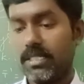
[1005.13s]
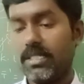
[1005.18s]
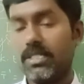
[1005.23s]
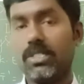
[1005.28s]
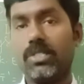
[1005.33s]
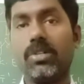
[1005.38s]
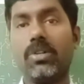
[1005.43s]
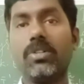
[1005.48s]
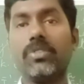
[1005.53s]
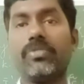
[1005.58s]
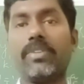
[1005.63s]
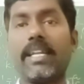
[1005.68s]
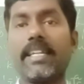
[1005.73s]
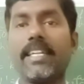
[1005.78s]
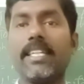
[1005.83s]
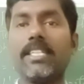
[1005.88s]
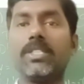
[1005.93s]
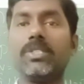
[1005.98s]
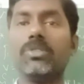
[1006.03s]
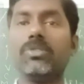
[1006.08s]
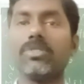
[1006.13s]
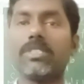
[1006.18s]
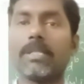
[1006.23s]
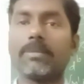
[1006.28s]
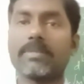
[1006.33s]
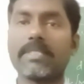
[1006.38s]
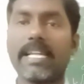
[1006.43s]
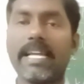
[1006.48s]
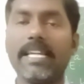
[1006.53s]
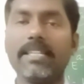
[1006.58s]
don't forget to
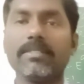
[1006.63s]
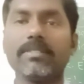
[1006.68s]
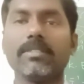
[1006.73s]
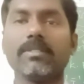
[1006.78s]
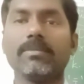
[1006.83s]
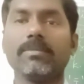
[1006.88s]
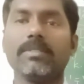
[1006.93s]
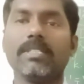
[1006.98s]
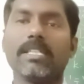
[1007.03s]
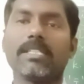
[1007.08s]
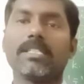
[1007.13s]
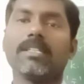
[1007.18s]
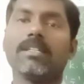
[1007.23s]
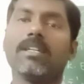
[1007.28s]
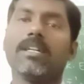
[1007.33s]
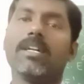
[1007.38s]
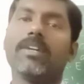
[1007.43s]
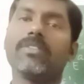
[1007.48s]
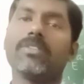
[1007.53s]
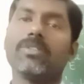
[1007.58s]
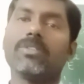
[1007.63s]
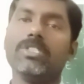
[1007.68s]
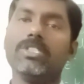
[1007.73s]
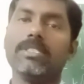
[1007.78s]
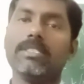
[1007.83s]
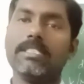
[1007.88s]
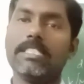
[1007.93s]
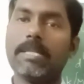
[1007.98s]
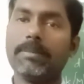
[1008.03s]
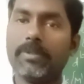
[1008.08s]
subscribe that our
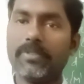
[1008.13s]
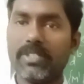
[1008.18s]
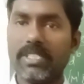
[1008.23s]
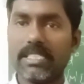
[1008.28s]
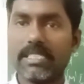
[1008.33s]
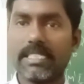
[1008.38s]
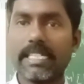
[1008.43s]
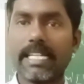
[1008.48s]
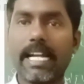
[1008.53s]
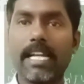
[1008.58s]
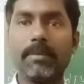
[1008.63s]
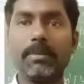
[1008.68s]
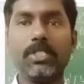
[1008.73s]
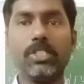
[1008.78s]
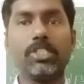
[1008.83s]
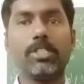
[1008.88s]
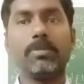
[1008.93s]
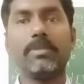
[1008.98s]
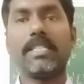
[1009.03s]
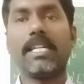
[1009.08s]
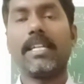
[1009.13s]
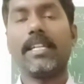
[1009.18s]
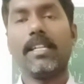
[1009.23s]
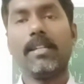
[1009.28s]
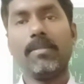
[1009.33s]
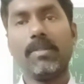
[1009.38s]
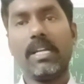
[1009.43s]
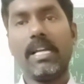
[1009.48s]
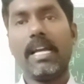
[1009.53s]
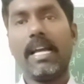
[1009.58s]
JP Physics Academy YouTube
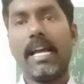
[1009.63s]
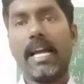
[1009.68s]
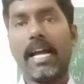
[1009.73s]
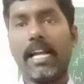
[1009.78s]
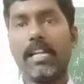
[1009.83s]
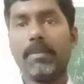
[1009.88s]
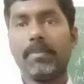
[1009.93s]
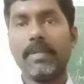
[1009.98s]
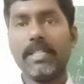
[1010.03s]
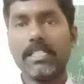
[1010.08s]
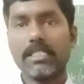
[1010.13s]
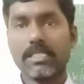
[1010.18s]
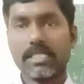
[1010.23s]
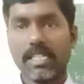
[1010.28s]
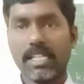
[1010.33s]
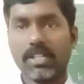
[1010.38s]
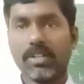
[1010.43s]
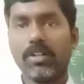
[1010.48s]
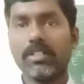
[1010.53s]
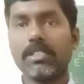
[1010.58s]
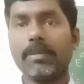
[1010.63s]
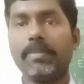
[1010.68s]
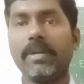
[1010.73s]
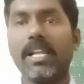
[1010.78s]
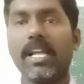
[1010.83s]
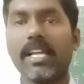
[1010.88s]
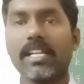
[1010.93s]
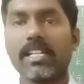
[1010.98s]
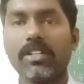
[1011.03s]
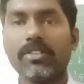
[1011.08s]
channel, and please click on the
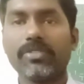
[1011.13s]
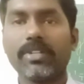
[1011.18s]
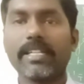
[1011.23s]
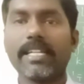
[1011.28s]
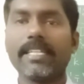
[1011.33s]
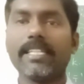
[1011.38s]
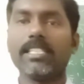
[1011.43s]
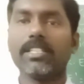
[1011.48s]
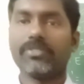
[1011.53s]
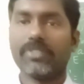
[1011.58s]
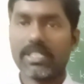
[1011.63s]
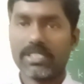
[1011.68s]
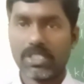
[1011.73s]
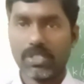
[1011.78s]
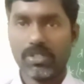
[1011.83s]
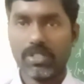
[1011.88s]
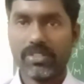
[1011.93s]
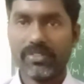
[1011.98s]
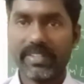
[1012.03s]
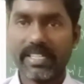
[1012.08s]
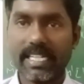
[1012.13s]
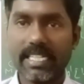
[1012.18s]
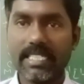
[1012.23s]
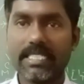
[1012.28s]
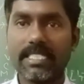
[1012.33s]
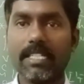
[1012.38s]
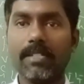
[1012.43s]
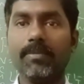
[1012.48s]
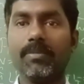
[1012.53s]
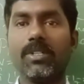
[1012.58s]
bell icon for getting the first
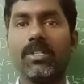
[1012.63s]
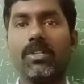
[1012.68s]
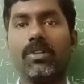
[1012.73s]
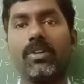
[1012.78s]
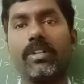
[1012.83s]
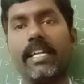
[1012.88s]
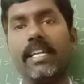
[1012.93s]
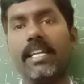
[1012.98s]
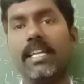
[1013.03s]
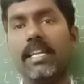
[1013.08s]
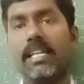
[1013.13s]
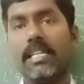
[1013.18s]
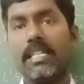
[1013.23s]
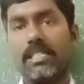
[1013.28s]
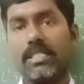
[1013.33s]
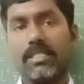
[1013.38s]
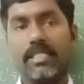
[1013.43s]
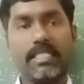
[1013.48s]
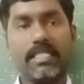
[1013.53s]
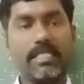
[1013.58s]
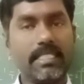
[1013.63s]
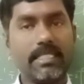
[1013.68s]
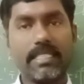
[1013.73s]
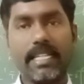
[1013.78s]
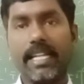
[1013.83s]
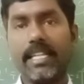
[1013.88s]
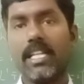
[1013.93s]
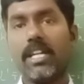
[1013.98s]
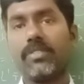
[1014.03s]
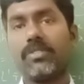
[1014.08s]
notification. Okay, this is
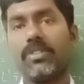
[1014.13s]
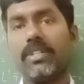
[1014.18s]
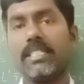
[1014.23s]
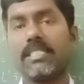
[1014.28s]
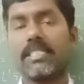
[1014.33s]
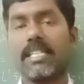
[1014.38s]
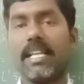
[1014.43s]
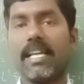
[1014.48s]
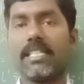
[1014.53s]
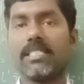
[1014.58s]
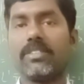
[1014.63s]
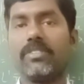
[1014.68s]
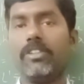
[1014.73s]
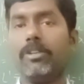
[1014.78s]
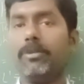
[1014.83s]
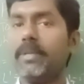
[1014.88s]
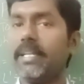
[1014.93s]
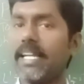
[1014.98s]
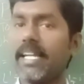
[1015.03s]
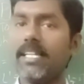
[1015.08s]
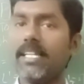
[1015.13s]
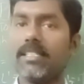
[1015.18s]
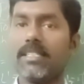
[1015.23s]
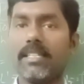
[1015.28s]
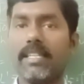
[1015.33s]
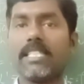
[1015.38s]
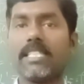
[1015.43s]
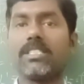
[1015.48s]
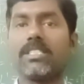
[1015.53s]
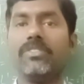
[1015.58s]
the end of today's class. We will meet again in
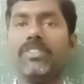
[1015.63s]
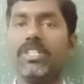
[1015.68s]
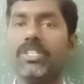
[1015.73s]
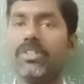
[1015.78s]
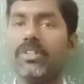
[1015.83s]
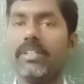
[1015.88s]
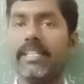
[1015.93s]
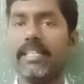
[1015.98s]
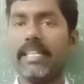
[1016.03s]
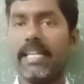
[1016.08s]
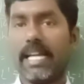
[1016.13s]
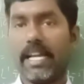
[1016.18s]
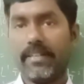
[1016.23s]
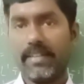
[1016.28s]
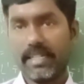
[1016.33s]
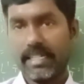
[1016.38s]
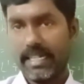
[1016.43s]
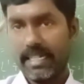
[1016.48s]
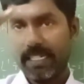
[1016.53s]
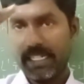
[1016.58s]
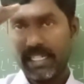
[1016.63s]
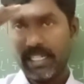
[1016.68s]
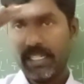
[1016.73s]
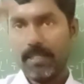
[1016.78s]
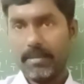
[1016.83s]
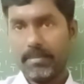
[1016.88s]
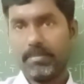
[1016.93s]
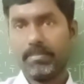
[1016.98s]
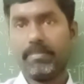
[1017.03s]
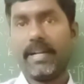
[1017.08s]
the next video and have a great
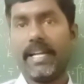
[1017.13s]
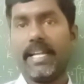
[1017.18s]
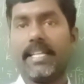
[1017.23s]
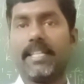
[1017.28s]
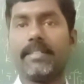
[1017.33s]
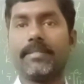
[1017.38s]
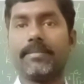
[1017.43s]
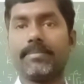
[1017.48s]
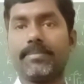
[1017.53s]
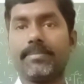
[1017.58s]
day. Bye.